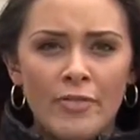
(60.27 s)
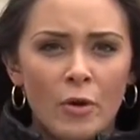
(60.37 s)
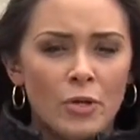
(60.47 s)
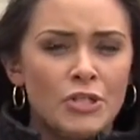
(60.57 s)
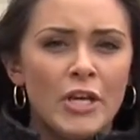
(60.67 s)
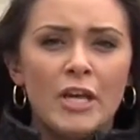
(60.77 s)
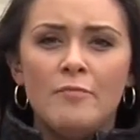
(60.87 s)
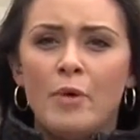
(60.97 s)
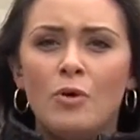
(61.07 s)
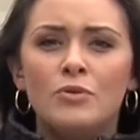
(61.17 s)
There were
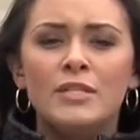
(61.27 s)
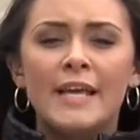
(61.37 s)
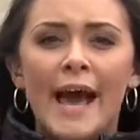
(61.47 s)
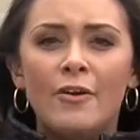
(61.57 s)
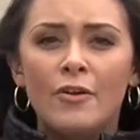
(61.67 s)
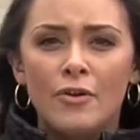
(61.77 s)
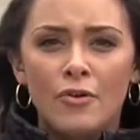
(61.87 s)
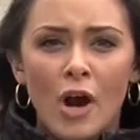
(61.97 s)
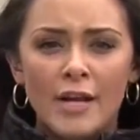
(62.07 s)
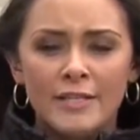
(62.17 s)
chicken bones scattered
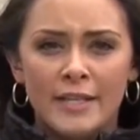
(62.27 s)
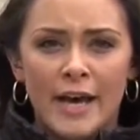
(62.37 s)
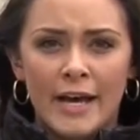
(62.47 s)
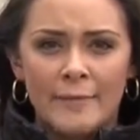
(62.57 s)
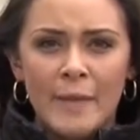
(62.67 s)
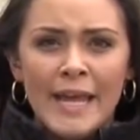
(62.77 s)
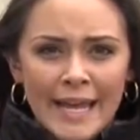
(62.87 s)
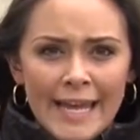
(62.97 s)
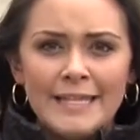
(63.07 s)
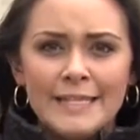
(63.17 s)
across um,
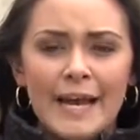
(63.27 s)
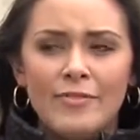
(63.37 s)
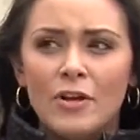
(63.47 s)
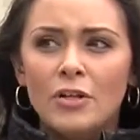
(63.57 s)
inside the